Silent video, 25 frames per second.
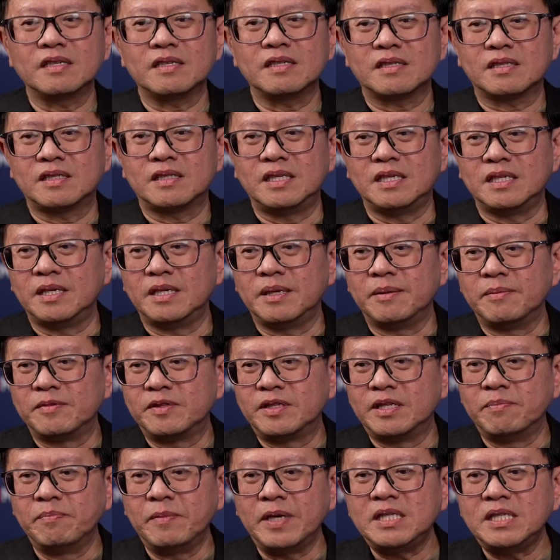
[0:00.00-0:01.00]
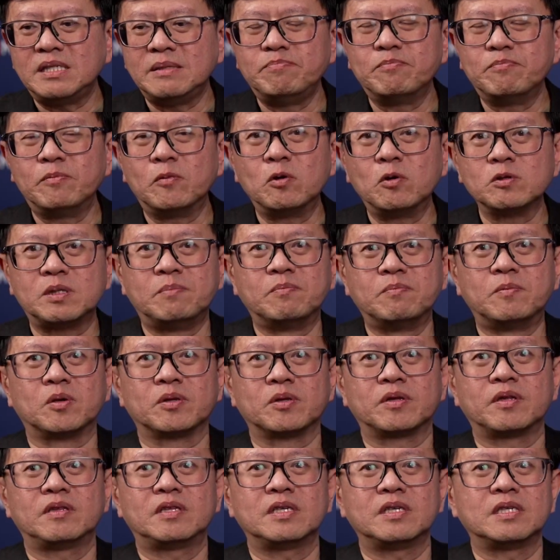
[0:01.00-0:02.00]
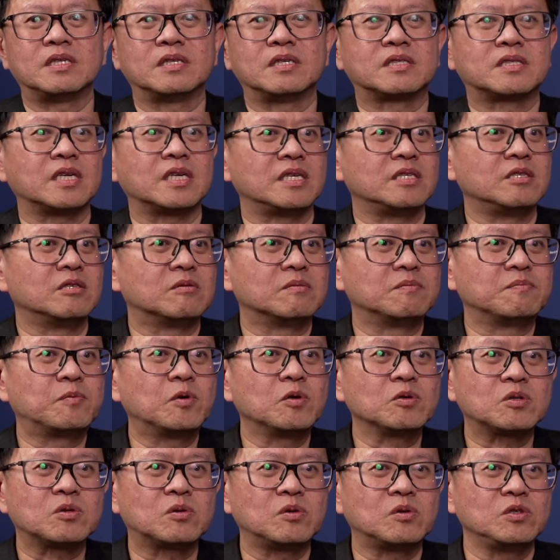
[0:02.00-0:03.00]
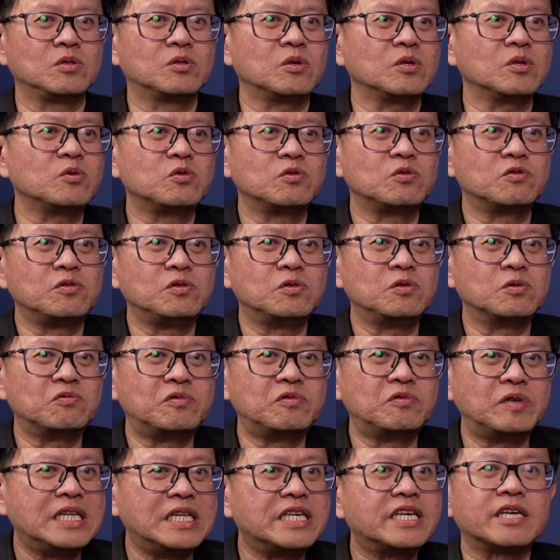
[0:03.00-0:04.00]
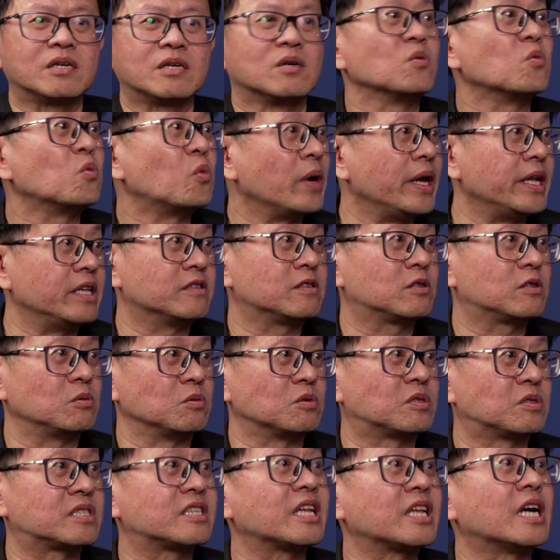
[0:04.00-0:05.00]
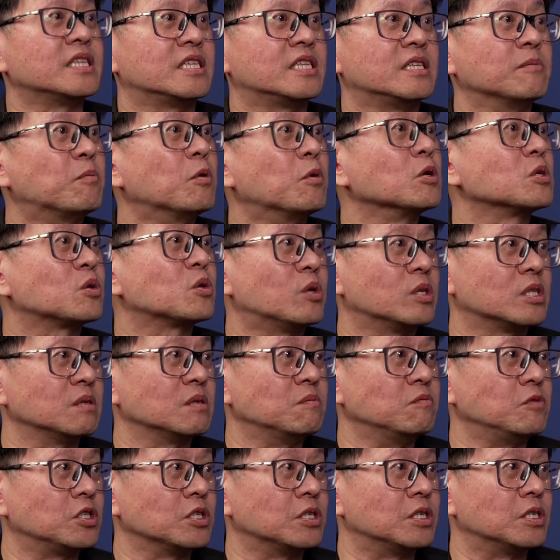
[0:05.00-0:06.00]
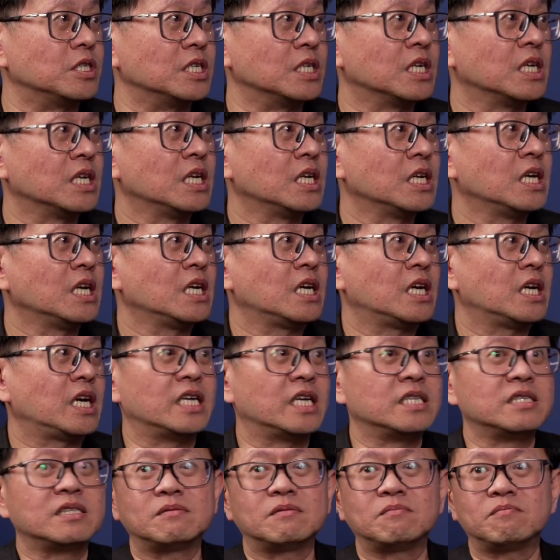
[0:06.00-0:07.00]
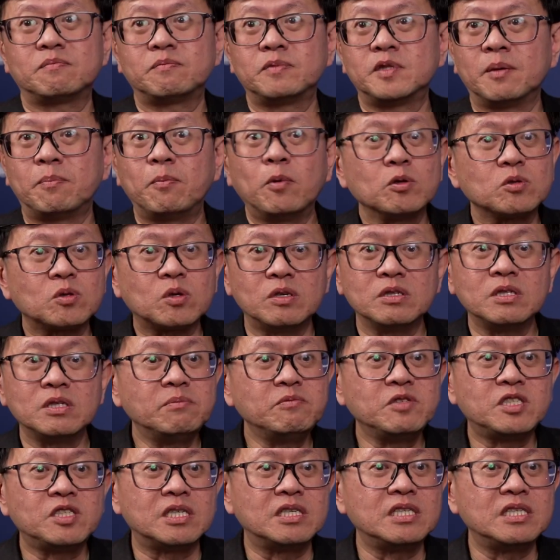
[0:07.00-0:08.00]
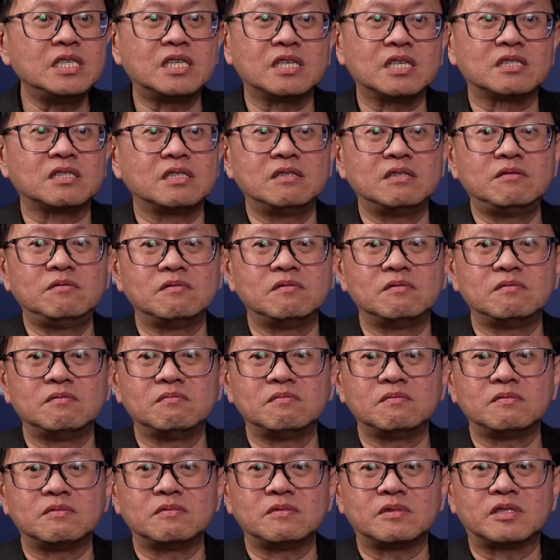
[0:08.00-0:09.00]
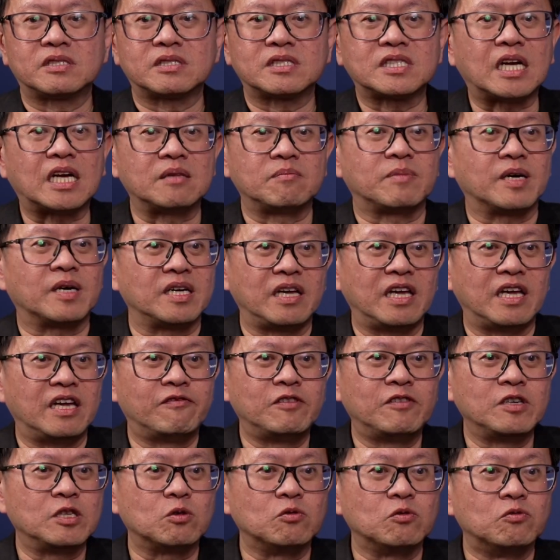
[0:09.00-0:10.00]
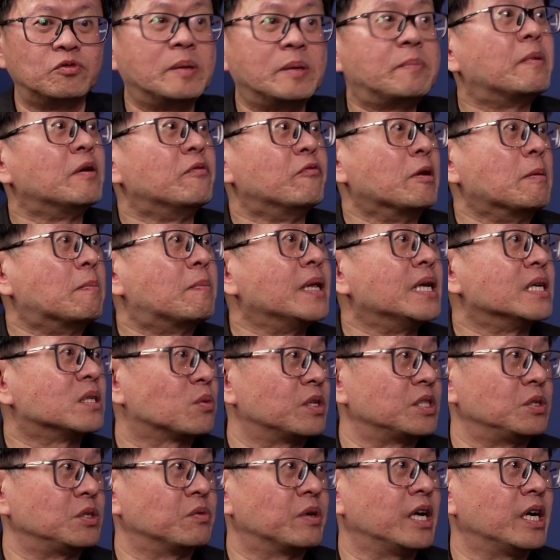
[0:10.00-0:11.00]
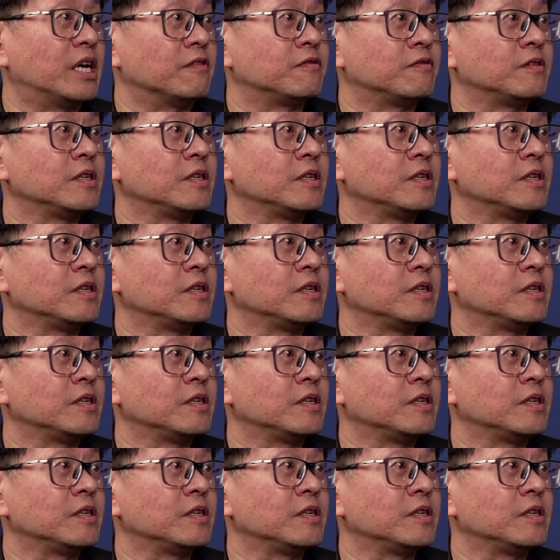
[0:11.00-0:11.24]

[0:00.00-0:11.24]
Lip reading: the most important thing is that you really cannot wait to start the post-quantum journey. And the post-quantum journey doesn't start by having to rip and replace what you have.